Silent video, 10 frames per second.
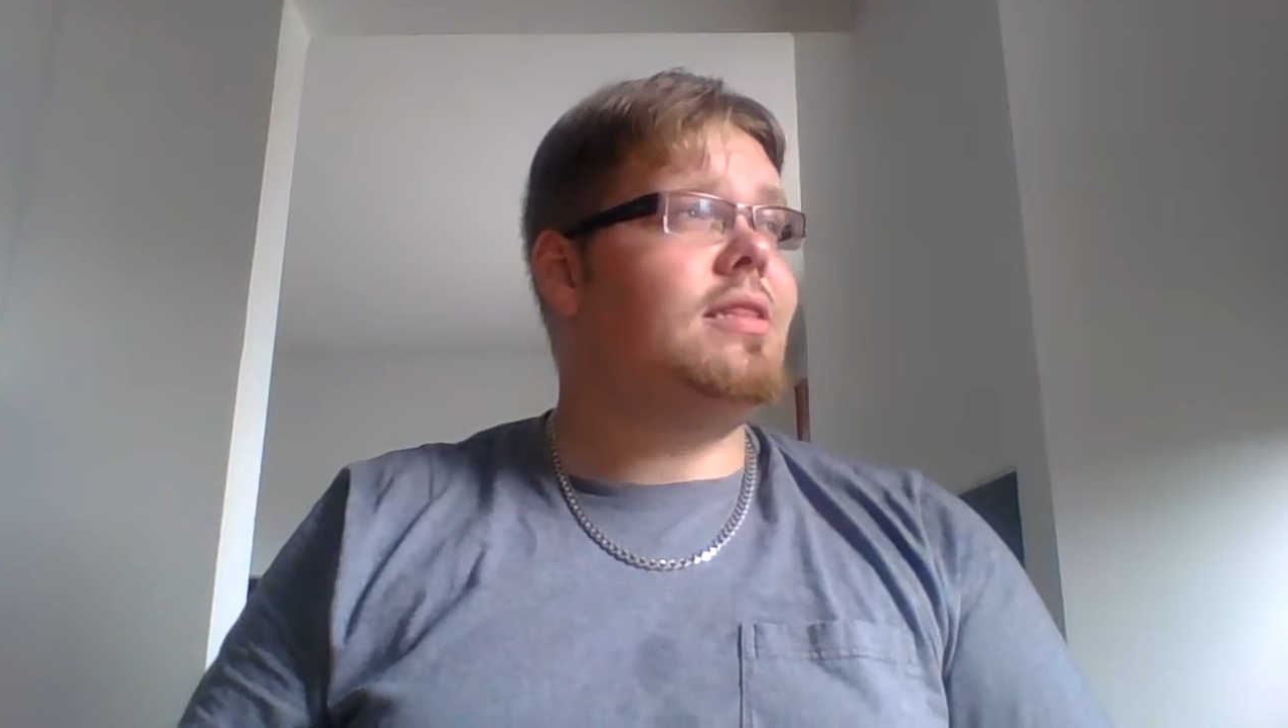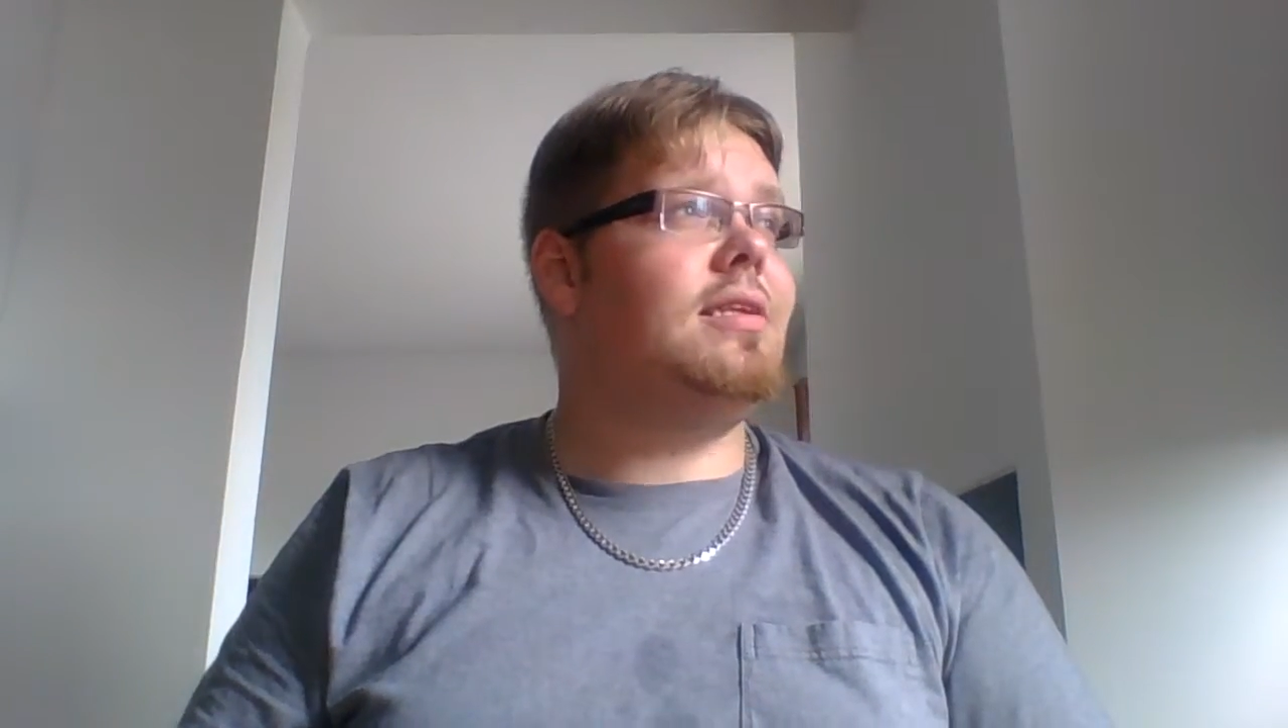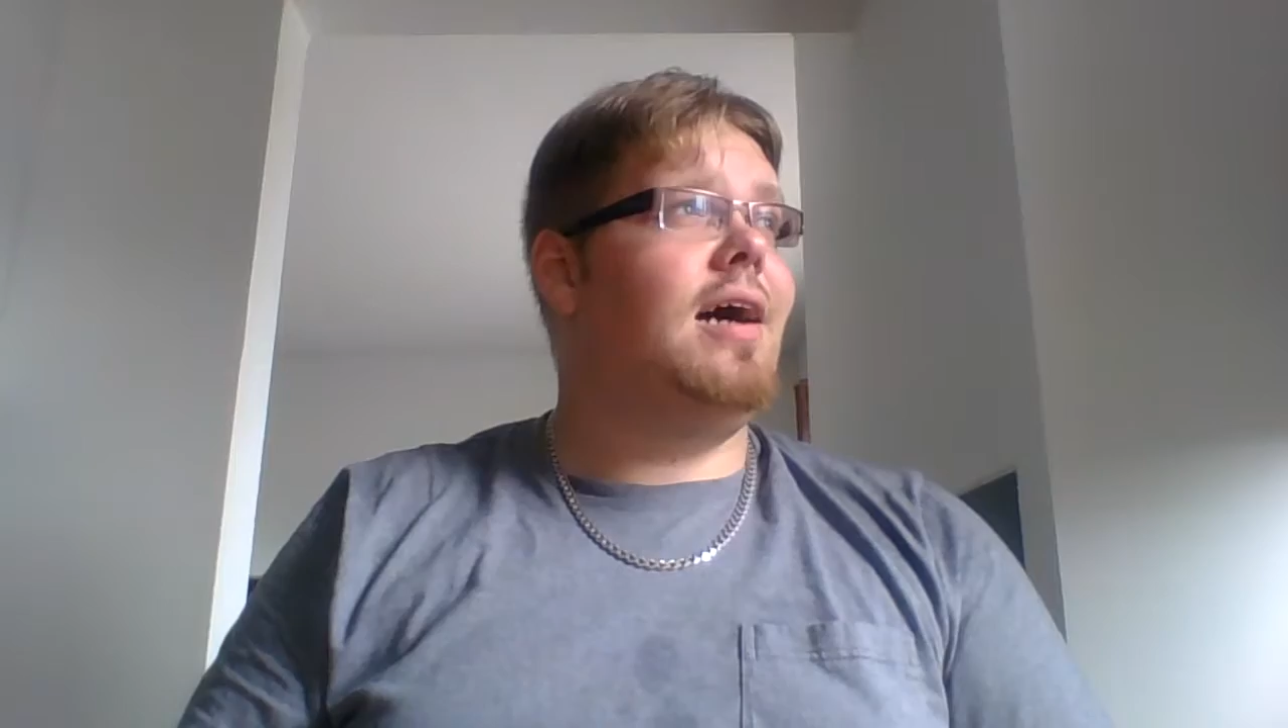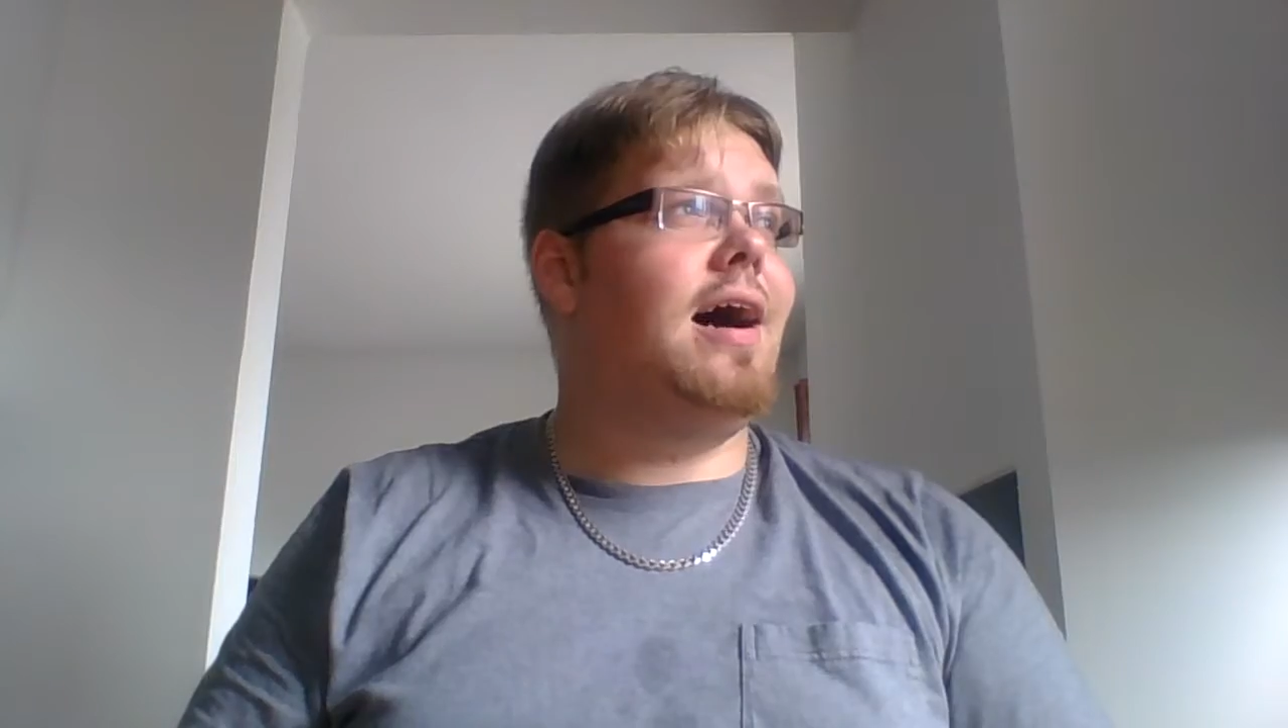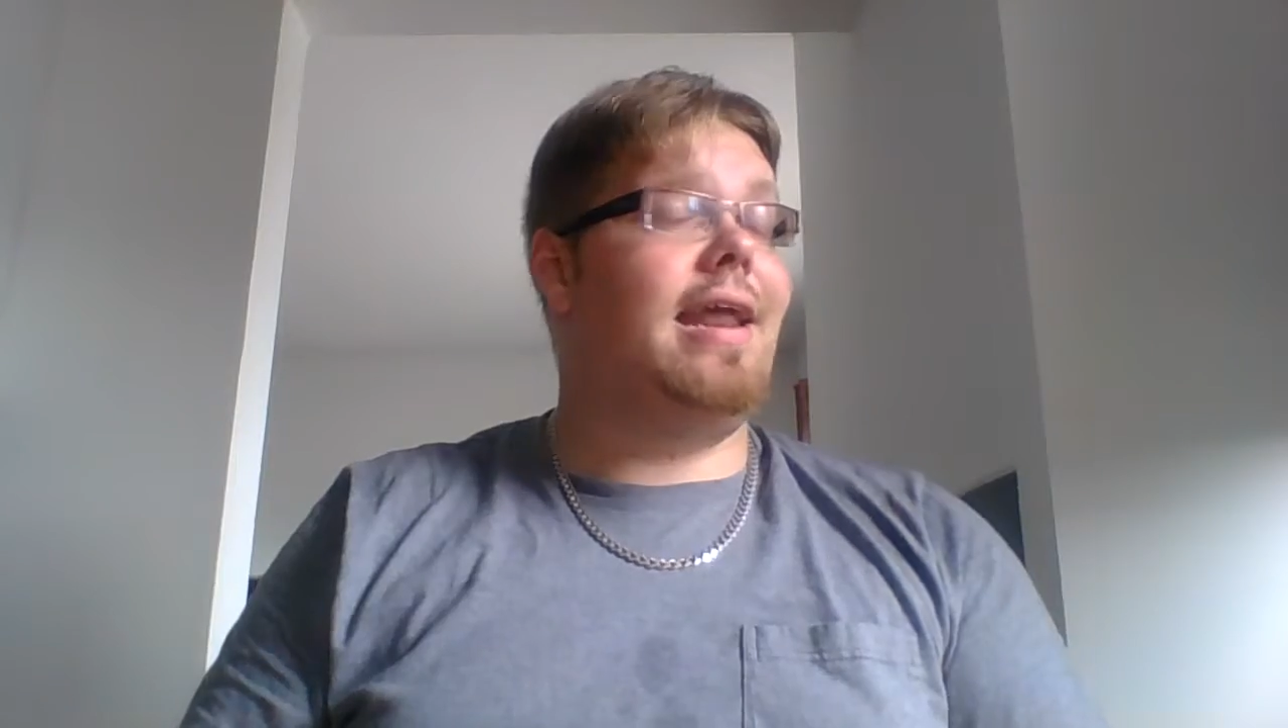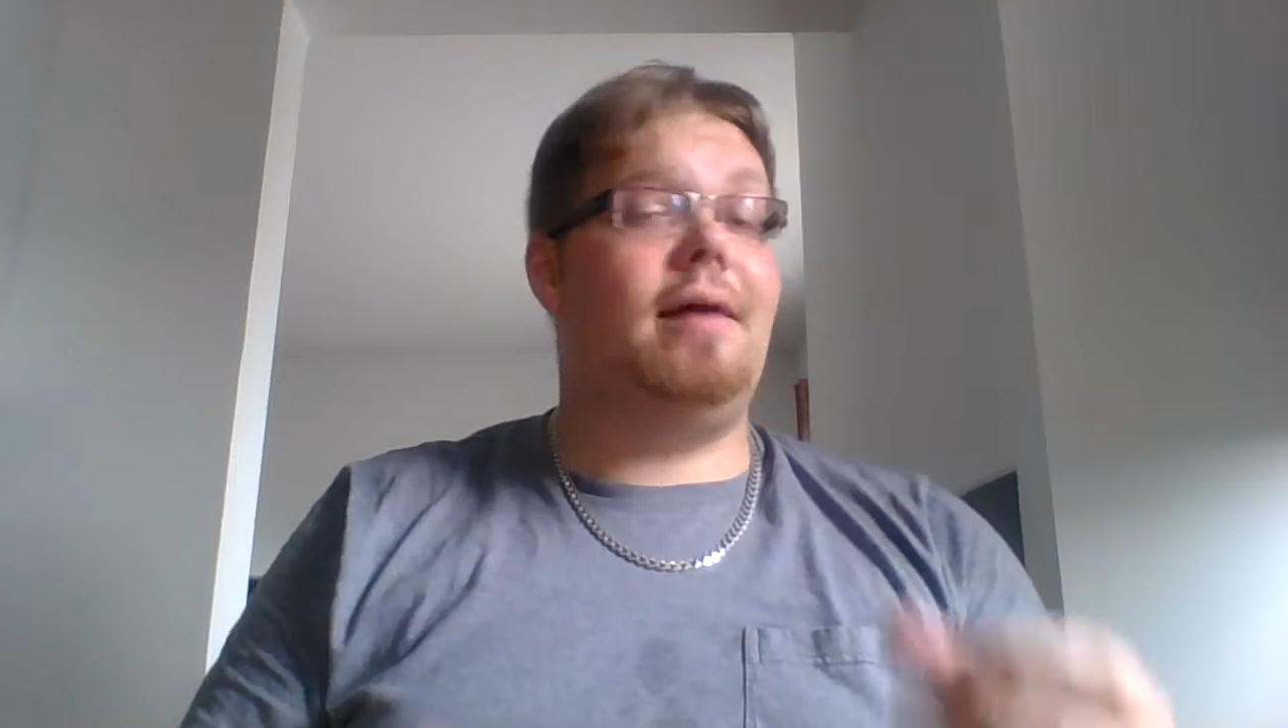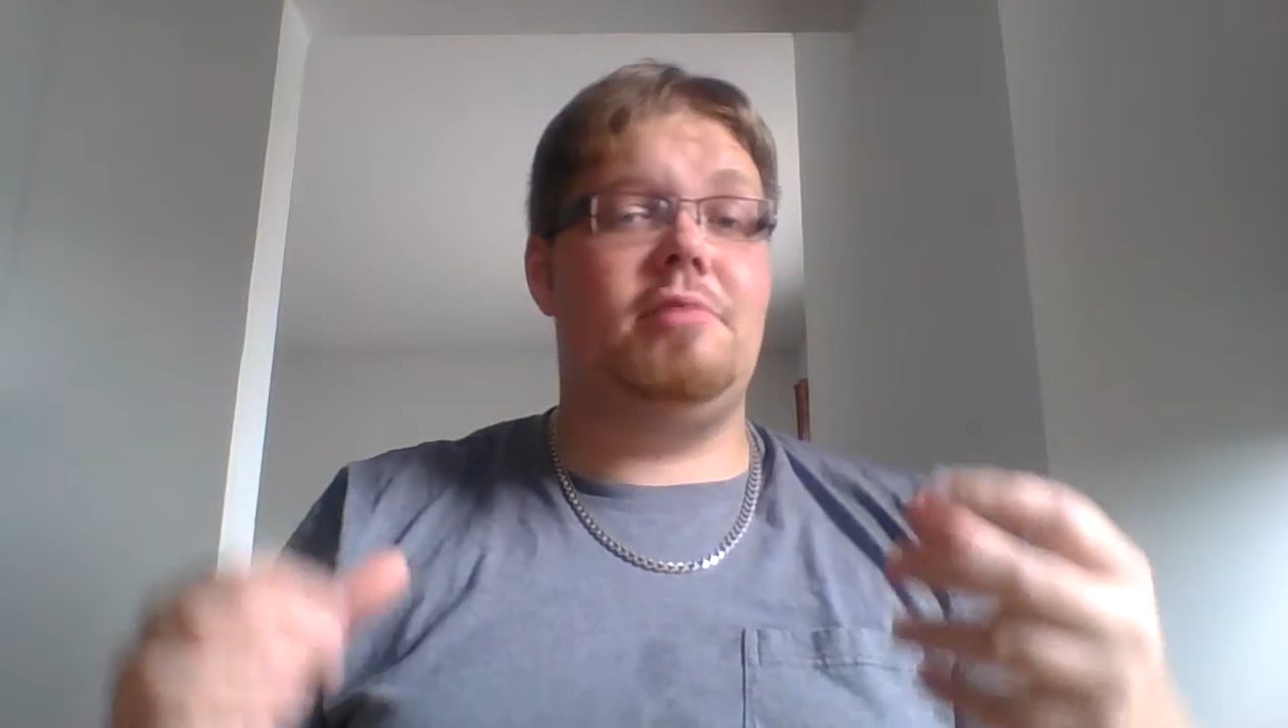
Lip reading: And I'm